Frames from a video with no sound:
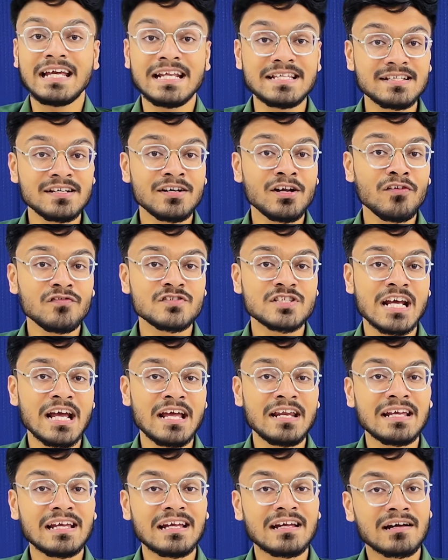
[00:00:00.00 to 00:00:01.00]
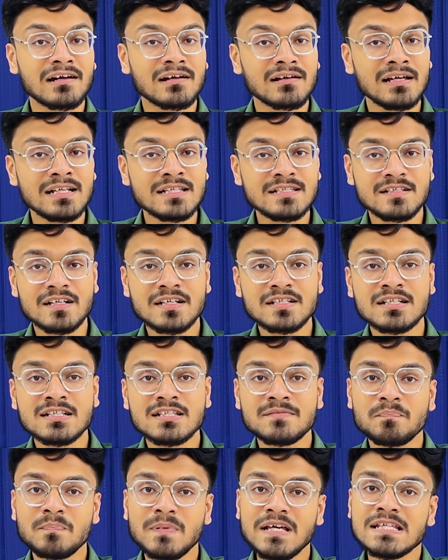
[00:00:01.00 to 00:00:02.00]
Instead of sharing
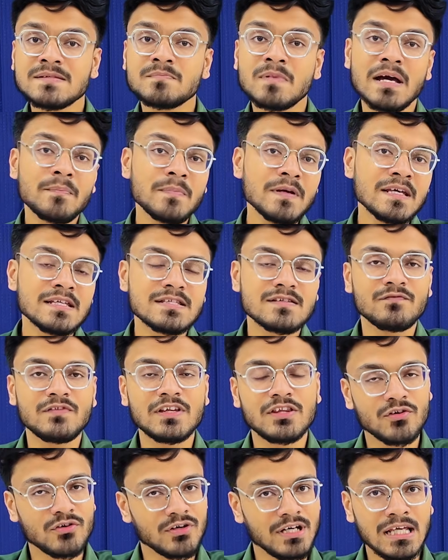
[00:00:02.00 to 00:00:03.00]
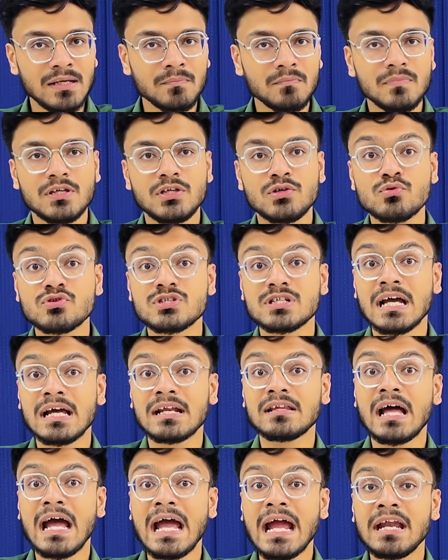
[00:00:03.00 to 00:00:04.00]
instructions piece by piece with your team, you share
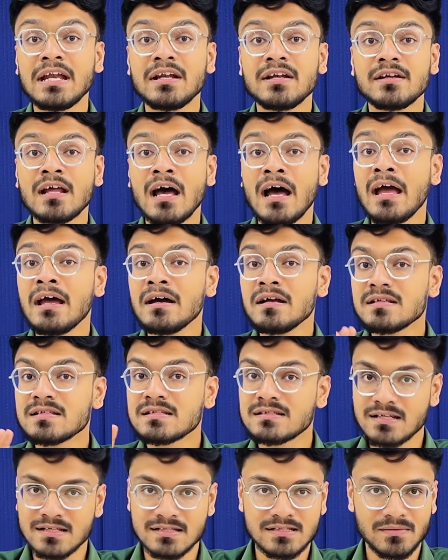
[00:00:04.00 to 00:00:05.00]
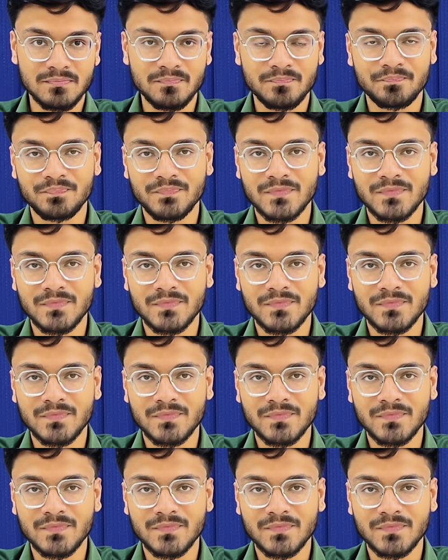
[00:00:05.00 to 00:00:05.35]
the entire system.